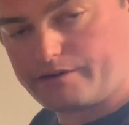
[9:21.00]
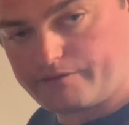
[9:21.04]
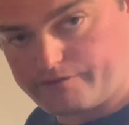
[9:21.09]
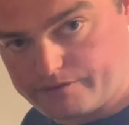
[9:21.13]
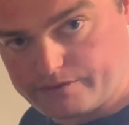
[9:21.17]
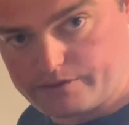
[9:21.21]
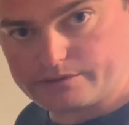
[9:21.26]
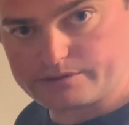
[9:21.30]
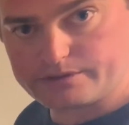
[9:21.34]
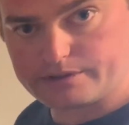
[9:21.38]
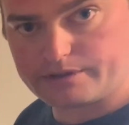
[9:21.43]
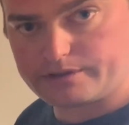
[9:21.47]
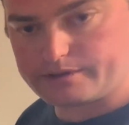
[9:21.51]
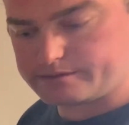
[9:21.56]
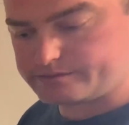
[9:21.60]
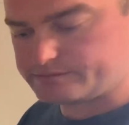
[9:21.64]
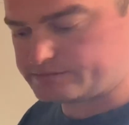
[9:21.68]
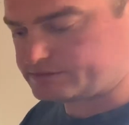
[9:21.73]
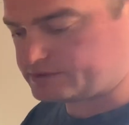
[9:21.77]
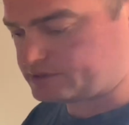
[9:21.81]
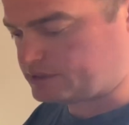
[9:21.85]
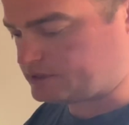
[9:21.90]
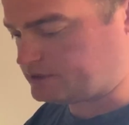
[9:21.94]
filter,
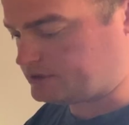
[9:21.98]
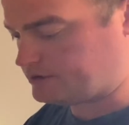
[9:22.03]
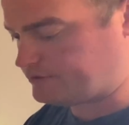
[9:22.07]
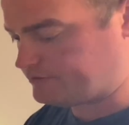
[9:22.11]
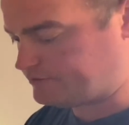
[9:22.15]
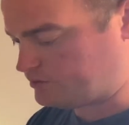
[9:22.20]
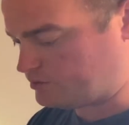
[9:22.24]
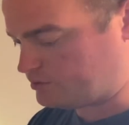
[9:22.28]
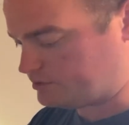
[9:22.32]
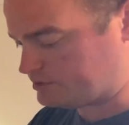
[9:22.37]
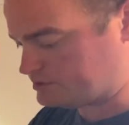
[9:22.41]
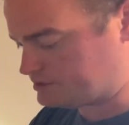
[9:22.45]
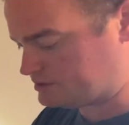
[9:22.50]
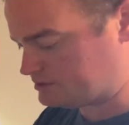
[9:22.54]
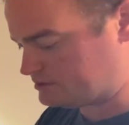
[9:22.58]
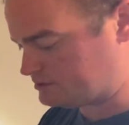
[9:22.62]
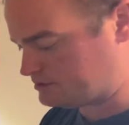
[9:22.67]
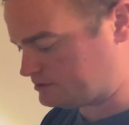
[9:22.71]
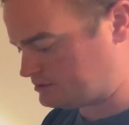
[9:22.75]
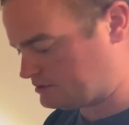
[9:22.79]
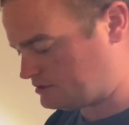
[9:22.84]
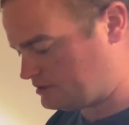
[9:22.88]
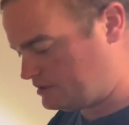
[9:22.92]
and therefore it's
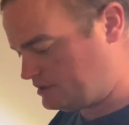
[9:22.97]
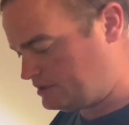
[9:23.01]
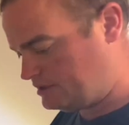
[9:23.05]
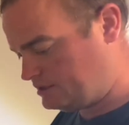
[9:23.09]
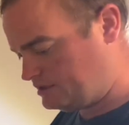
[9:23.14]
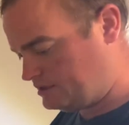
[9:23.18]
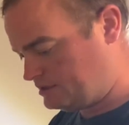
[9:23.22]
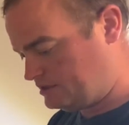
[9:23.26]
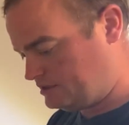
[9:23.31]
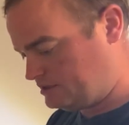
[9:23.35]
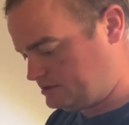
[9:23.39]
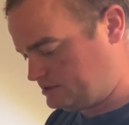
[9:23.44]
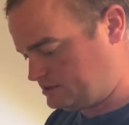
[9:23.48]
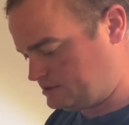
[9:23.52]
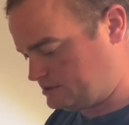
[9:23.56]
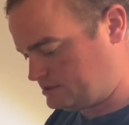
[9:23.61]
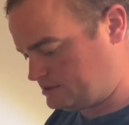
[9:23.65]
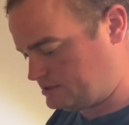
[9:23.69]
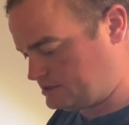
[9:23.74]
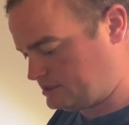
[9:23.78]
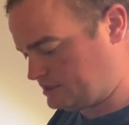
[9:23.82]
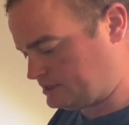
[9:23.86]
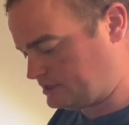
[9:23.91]
going
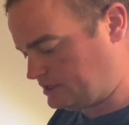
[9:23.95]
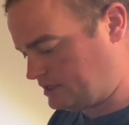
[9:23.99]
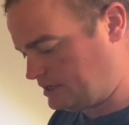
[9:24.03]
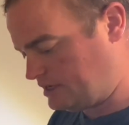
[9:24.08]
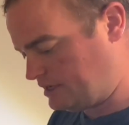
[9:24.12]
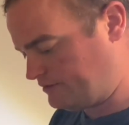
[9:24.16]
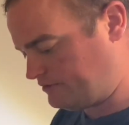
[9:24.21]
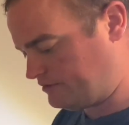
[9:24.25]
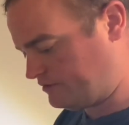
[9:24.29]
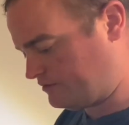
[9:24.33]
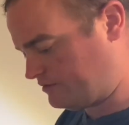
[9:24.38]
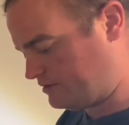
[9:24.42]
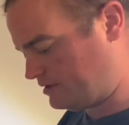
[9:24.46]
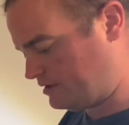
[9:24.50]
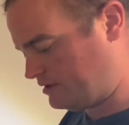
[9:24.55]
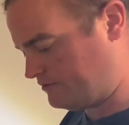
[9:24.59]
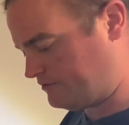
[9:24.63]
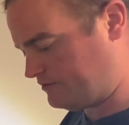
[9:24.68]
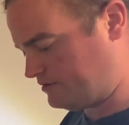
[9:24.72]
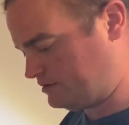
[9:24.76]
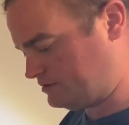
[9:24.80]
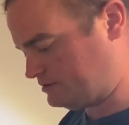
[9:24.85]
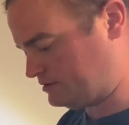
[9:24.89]
to cut the life of the air
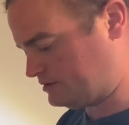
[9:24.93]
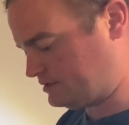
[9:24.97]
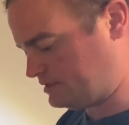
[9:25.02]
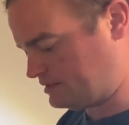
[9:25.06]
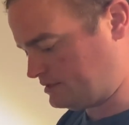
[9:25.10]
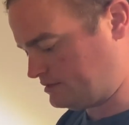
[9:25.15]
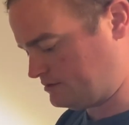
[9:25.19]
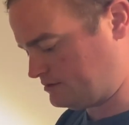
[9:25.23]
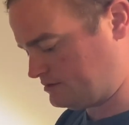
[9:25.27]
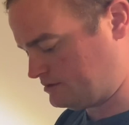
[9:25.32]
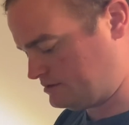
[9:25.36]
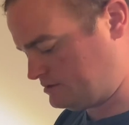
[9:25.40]
filter down.